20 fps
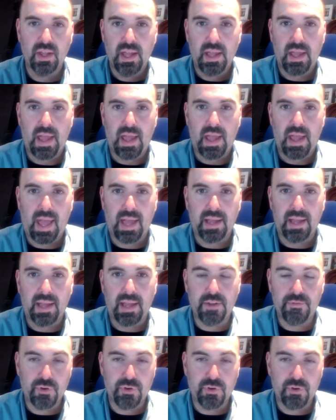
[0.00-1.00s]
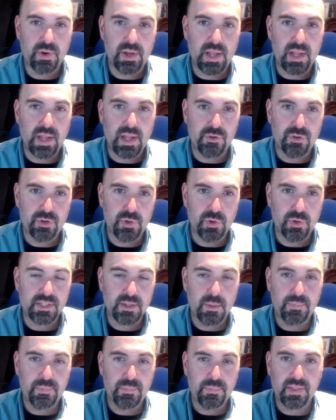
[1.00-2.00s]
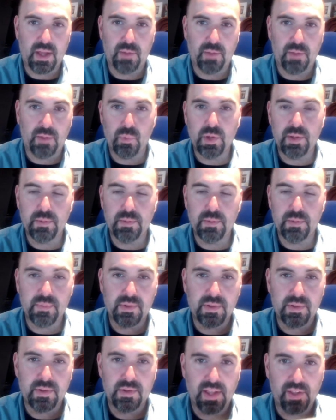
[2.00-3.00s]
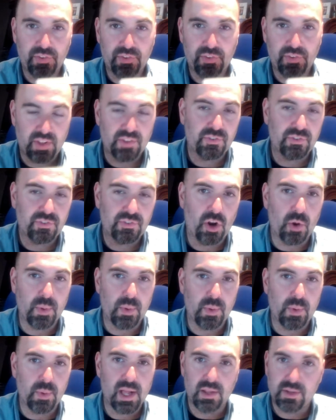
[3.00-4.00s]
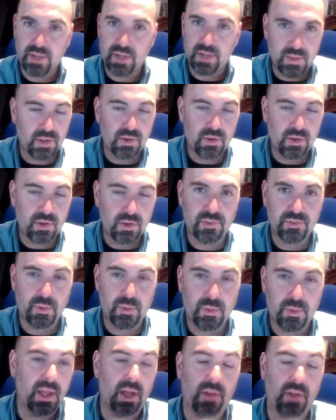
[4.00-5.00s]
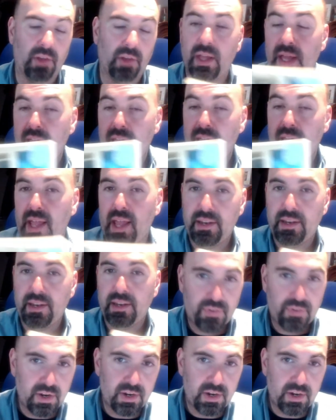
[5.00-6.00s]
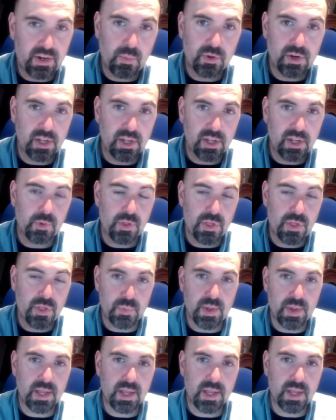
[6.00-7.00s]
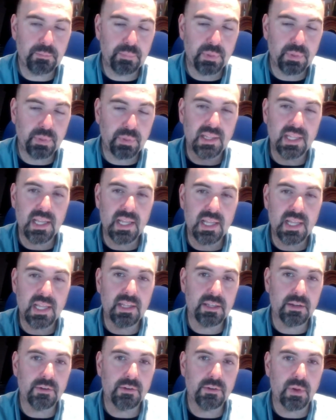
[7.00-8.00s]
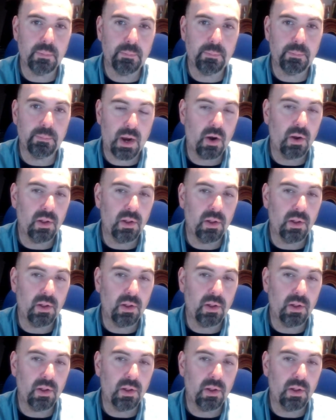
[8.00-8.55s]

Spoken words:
And if you're doing something that wouldn't exist in our reality, then call it something else. In Affinity, we're dealing with 3 completely different parallel